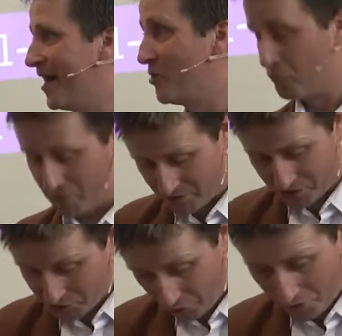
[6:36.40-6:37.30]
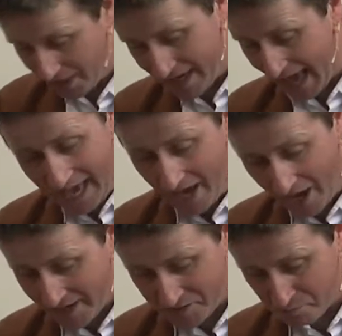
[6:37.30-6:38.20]
You read the story, and
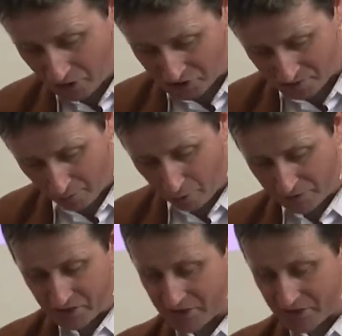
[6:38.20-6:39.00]
Ai is much smaller than